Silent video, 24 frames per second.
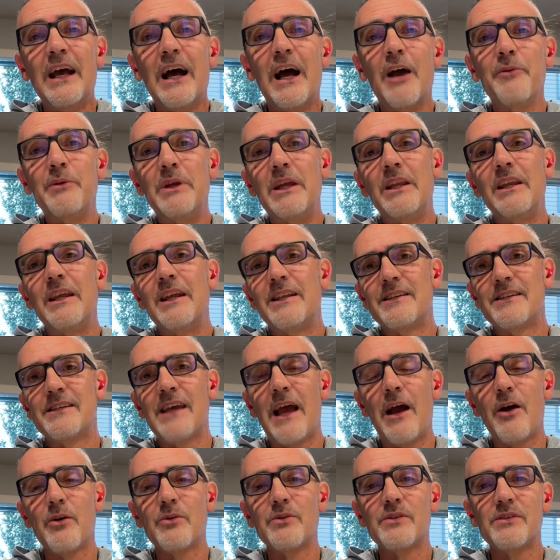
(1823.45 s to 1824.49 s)
I mean, it
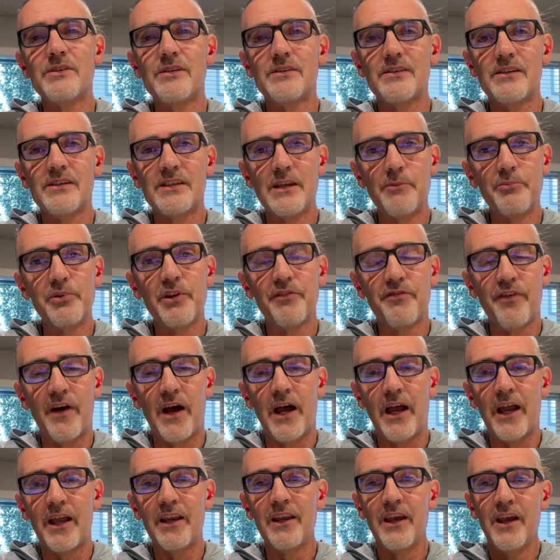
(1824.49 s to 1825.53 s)
sounds
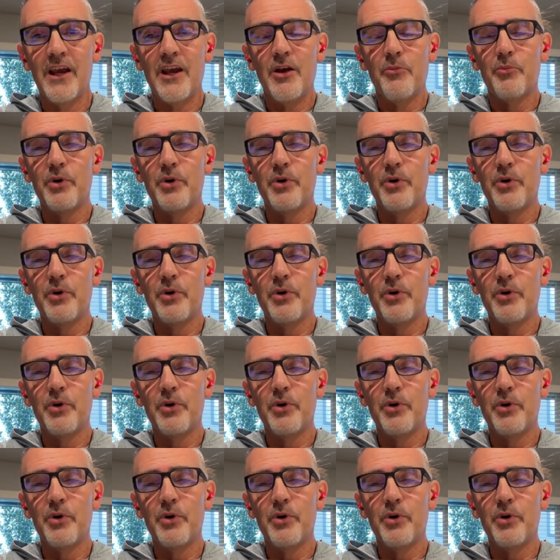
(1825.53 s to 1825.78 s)
simplified,